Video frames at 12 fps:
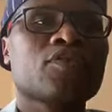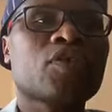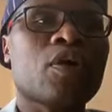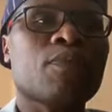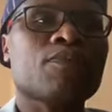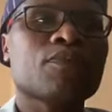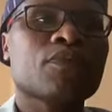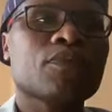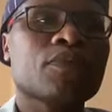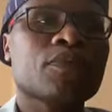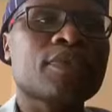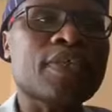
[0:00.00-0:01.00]
So
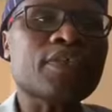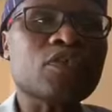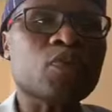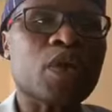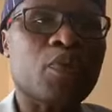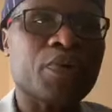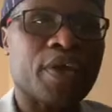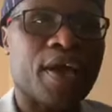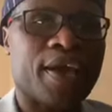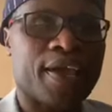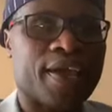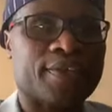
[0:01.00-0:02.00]
this is where we
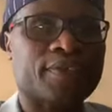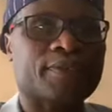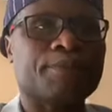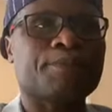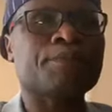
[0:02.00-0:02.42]
are at.